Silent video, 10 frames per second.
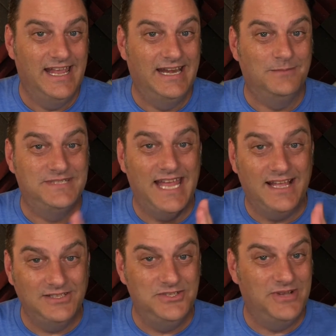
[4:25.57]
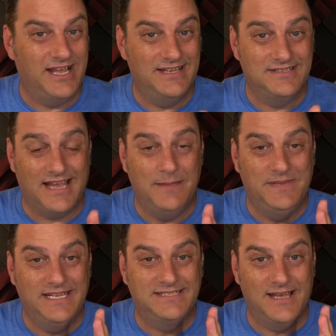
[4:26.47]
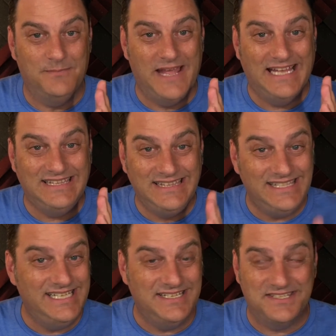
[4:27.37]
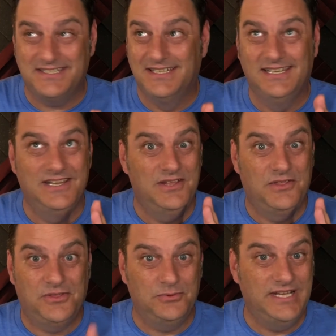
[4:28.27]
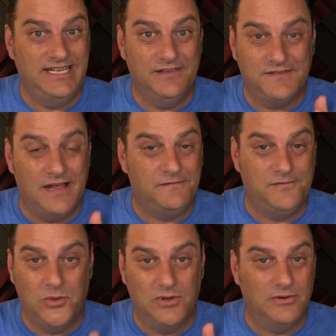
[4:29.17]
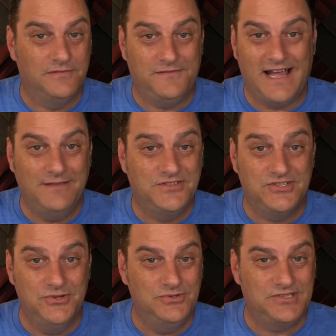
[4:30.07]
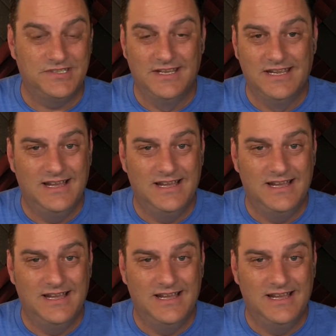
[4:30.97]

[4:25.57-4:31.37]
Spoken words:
And I'm telling you guys, I picked up at least 3, if not 4 or 5 suits,